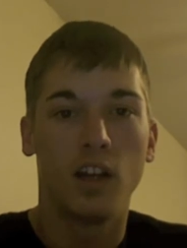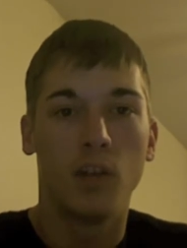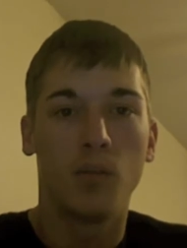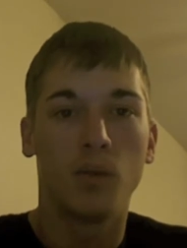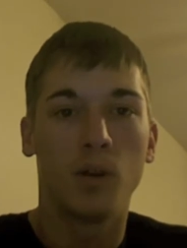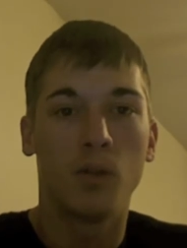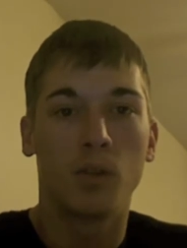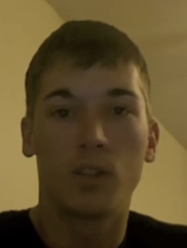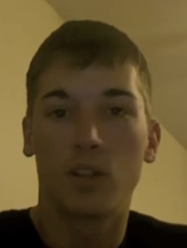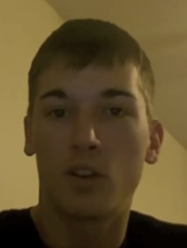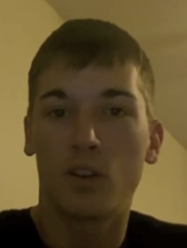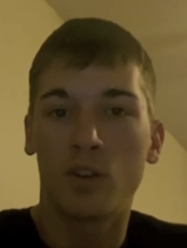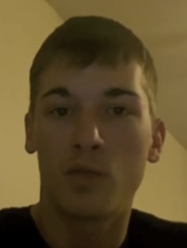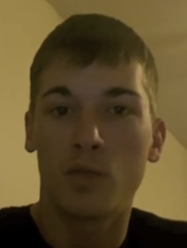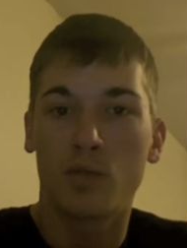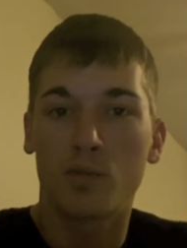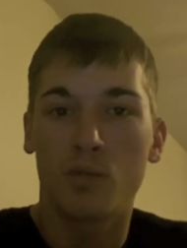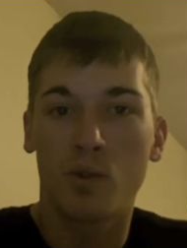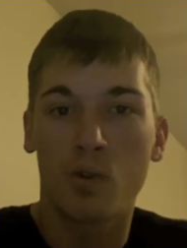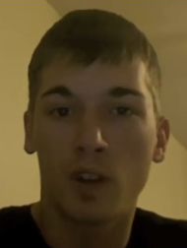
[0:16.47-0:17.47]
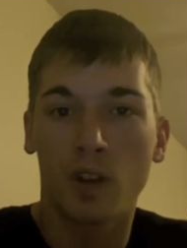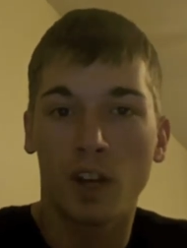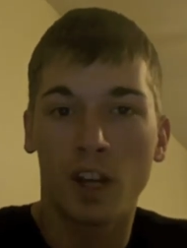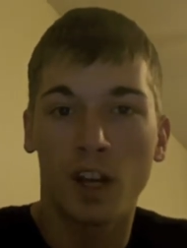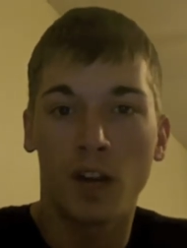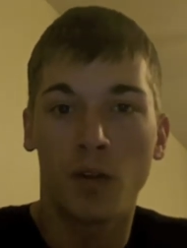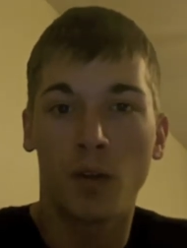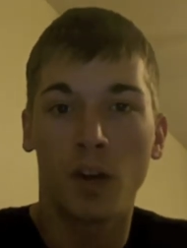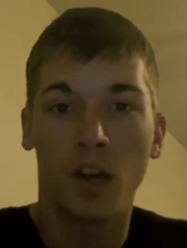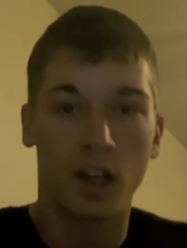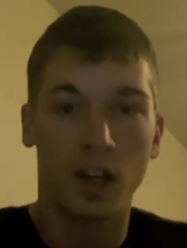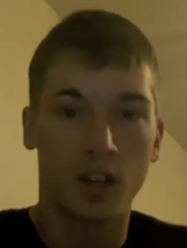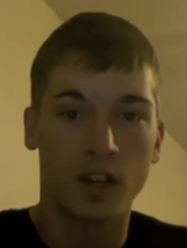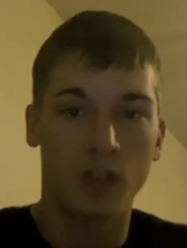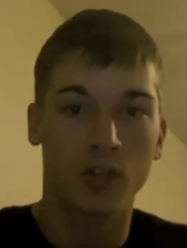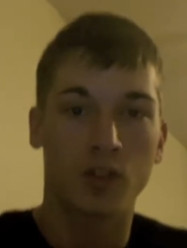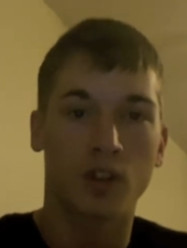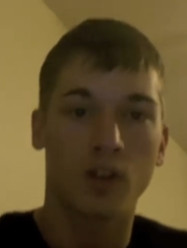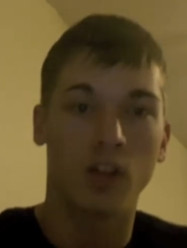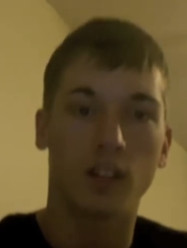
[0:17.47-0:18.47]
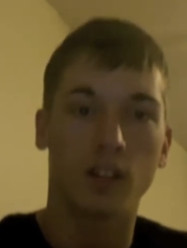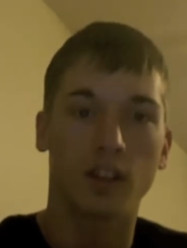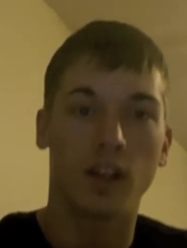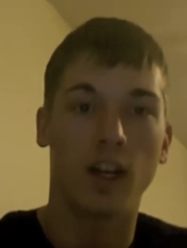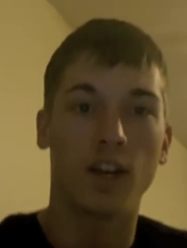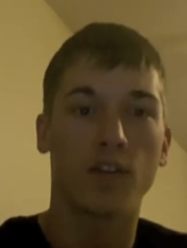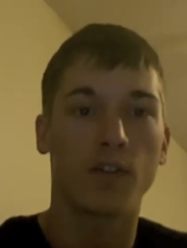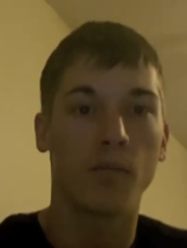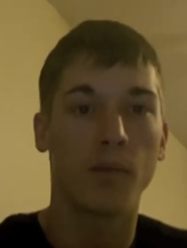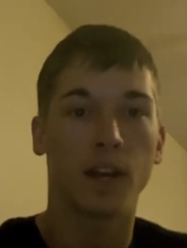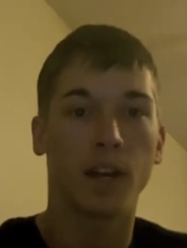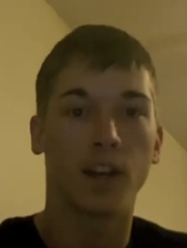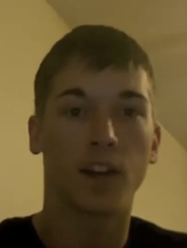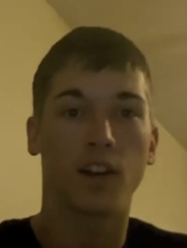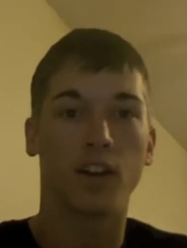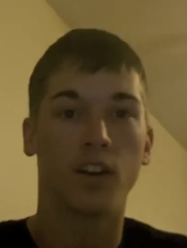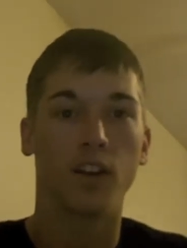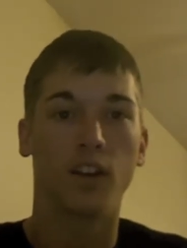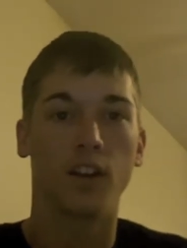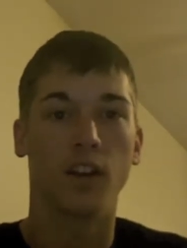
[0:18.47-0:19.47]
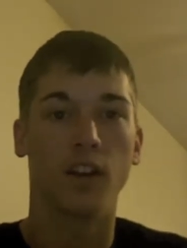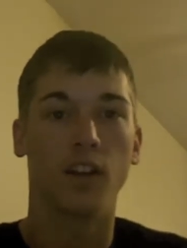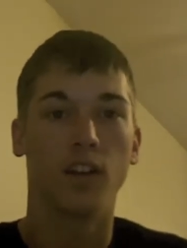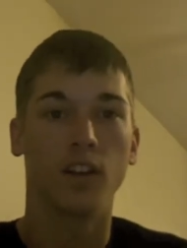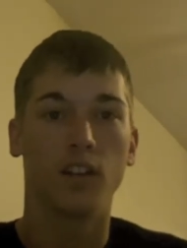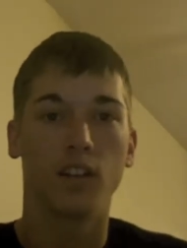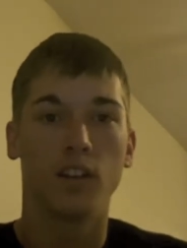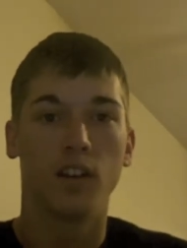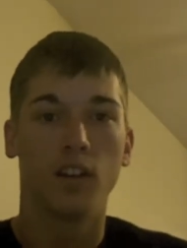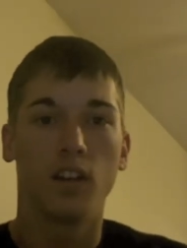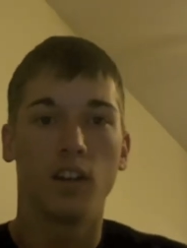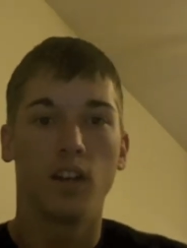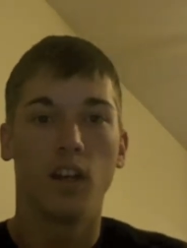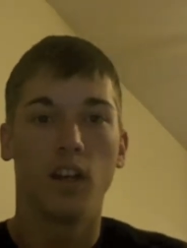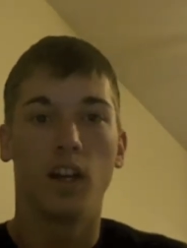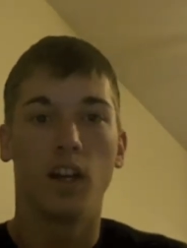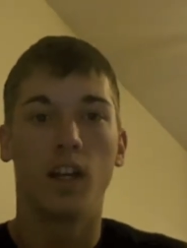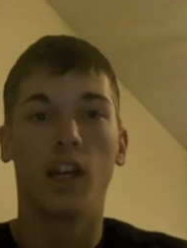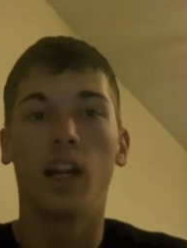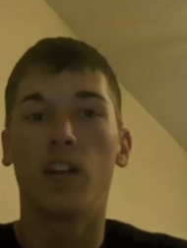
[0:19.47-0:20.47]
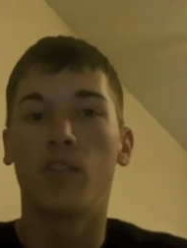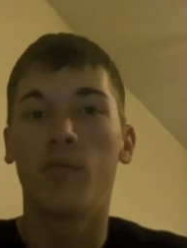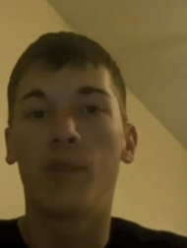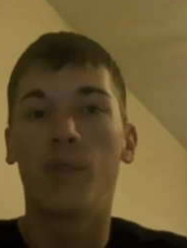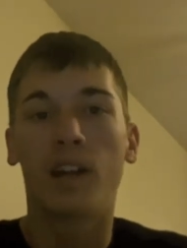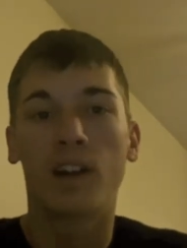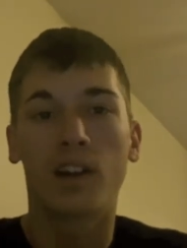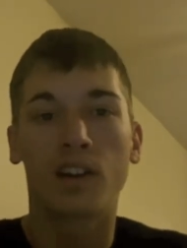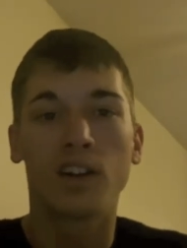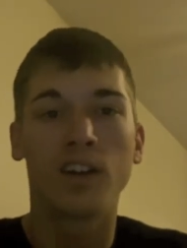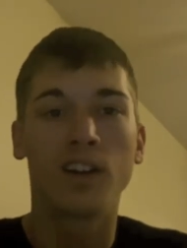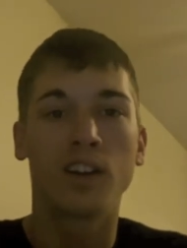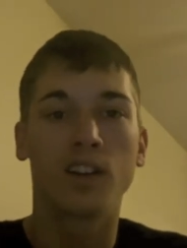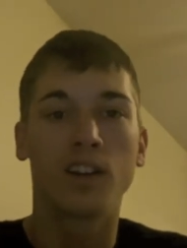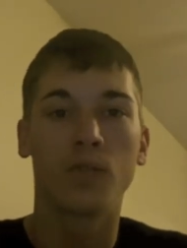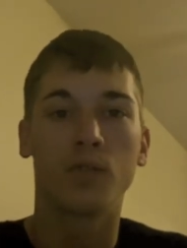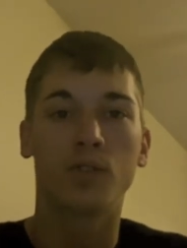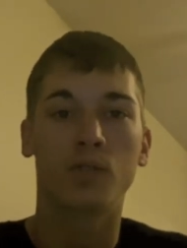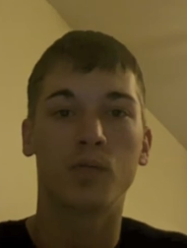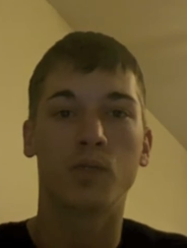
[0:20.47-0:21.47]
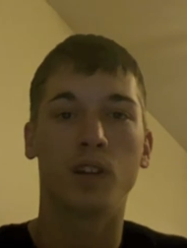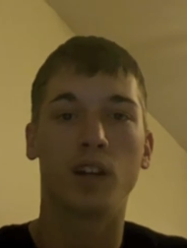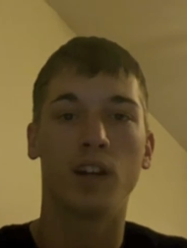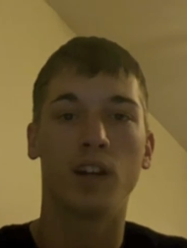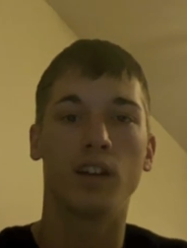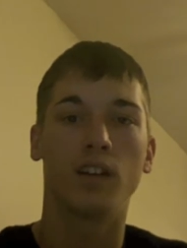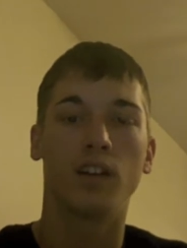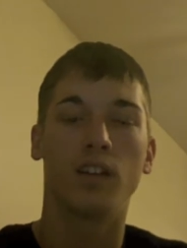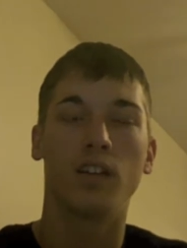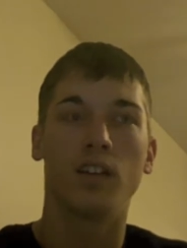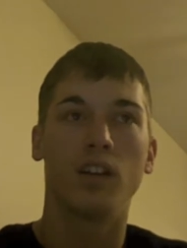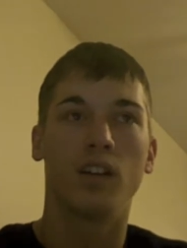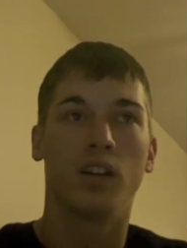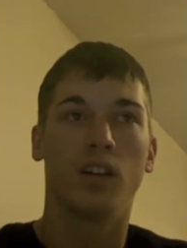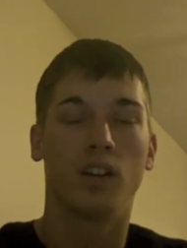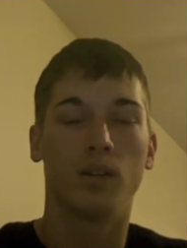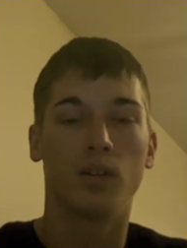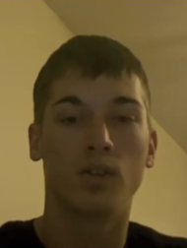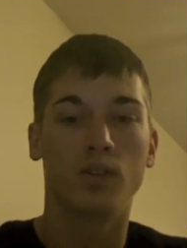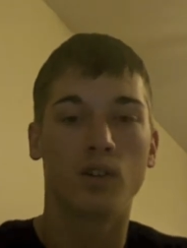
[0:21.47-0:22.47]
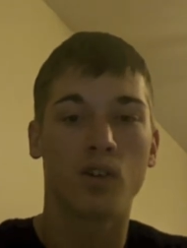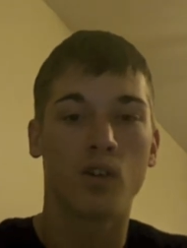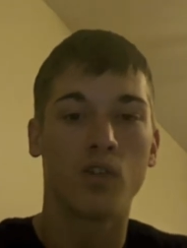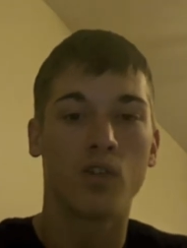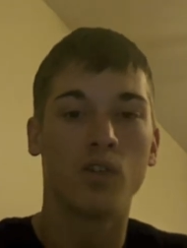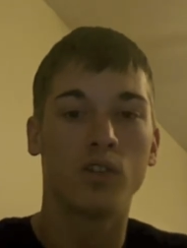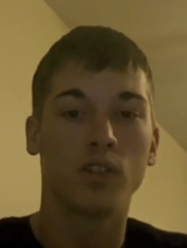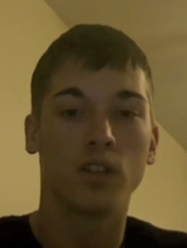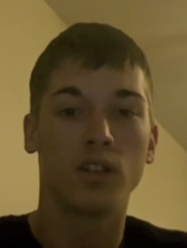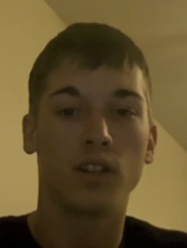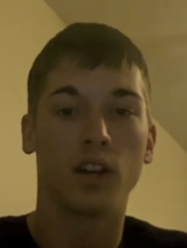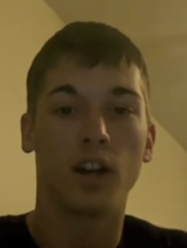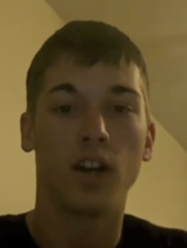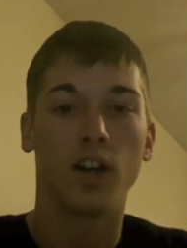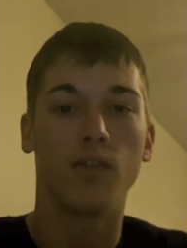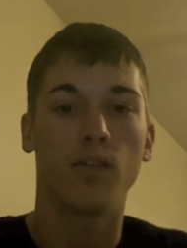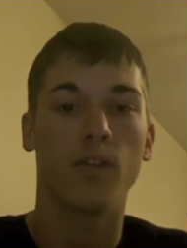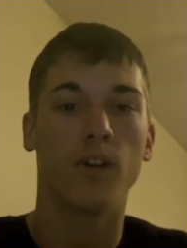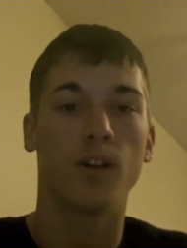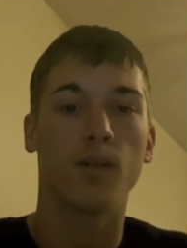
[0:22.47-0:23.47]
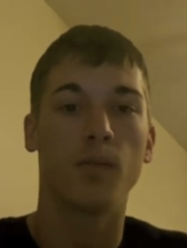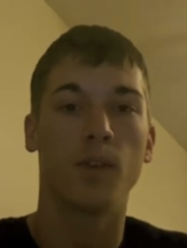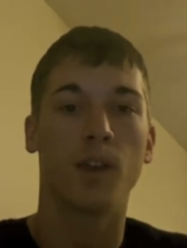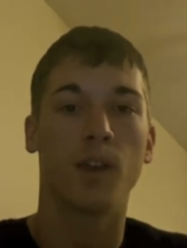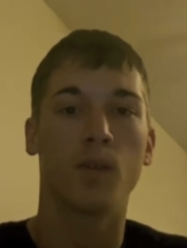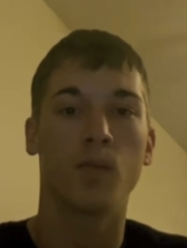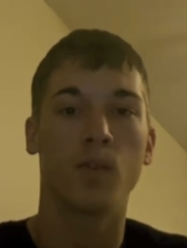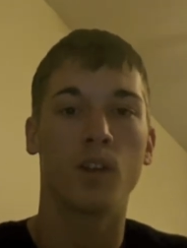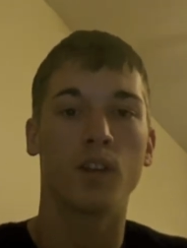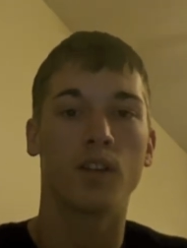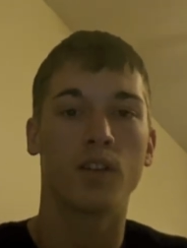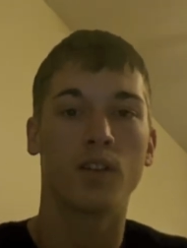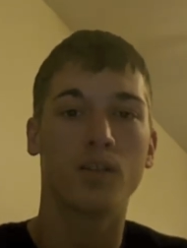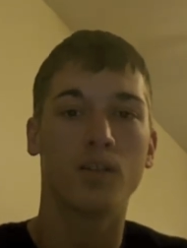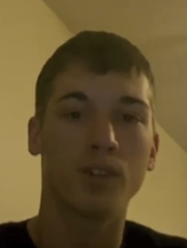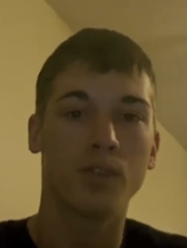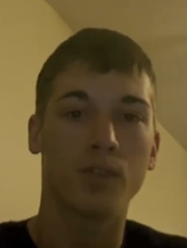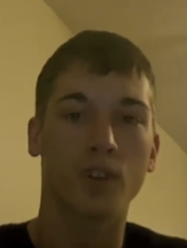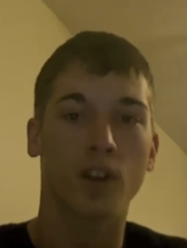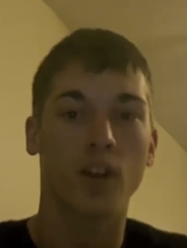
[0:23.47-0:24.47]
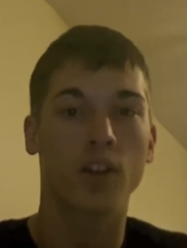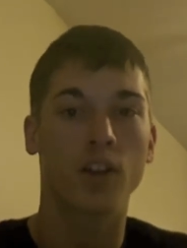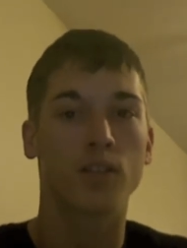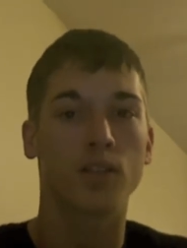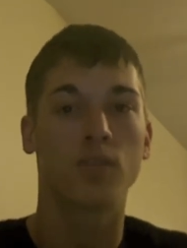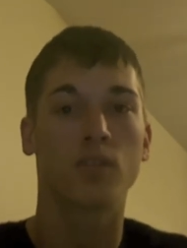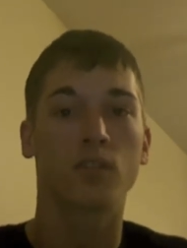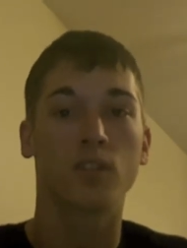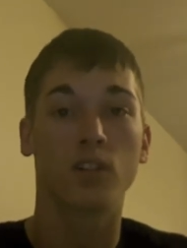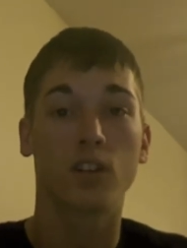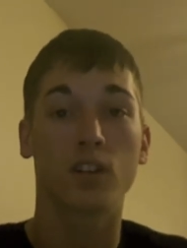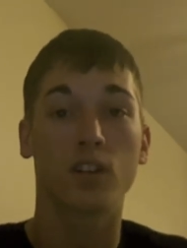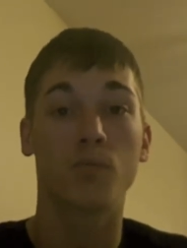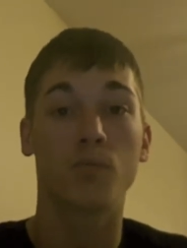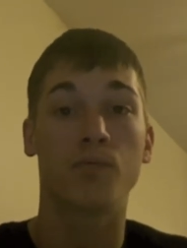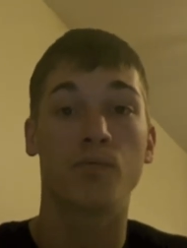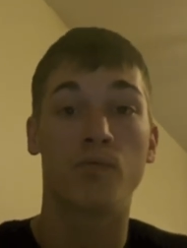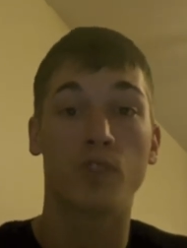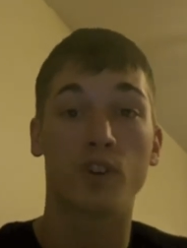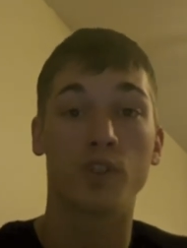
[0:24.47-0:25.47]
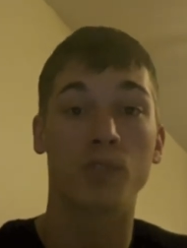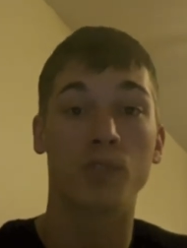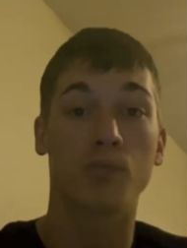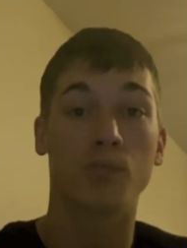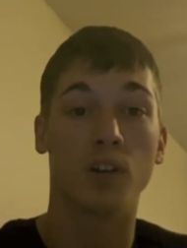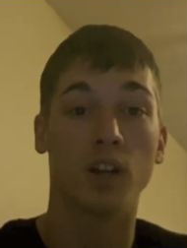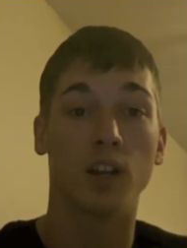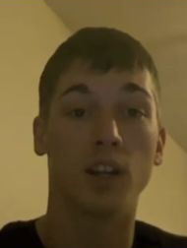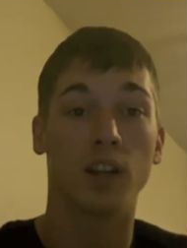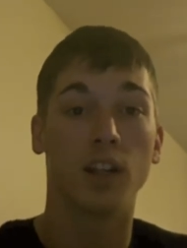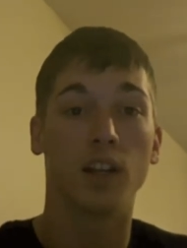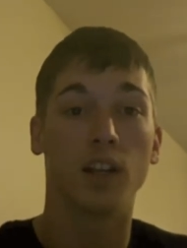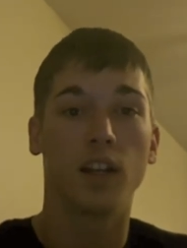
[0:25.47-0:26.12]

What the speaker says: But when Tony was born, he had a rare condition called a diaphragmatic hernia. A diaphragmatic hernia was where there was a hole in your diaphragm, and when Tony took his first breath,